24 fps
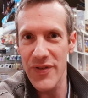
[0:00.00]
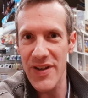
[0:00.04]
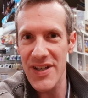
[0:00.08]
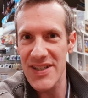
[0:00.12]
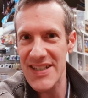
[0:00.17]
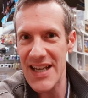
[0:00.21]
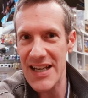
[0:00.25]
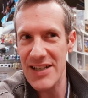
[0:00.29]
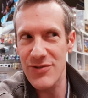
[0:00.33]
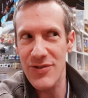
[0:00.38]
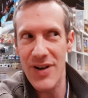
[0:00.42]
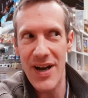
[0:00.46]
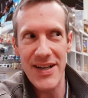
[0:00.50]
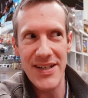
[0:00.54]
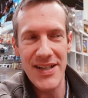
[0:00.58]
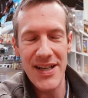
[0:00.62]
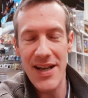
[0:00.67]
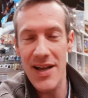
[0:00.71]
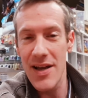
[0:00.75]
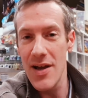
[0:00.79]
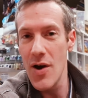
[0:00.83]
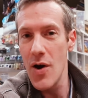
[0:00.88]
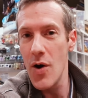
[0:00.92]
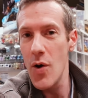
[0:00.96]
of this extra
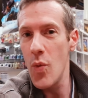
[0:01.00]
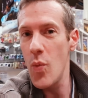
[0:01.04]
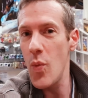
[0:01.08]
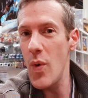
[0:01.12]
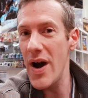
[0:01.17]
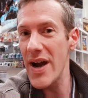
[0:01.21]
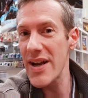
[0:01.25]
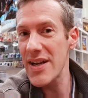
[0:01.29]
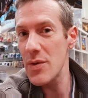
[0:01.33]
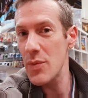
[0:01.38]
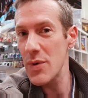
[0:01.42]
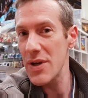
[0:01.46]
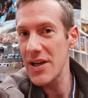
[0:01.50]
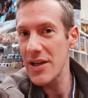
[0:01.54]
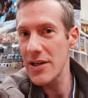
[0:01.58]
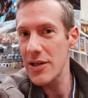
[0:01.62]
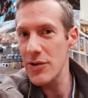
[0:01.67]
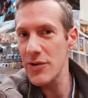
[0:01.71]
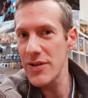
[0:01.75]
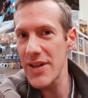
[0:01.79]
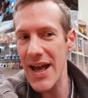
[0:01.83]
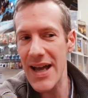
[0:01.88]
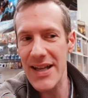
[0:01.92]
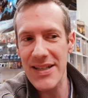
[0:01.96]
idea. Why don't we
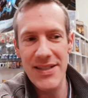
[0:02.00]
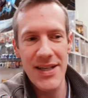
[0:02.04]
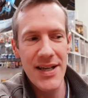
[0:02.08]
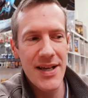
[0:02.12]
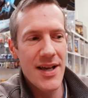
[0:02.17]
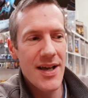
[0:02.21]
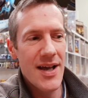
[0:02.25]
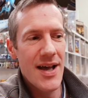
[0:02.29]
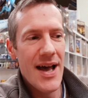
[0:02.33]
include that?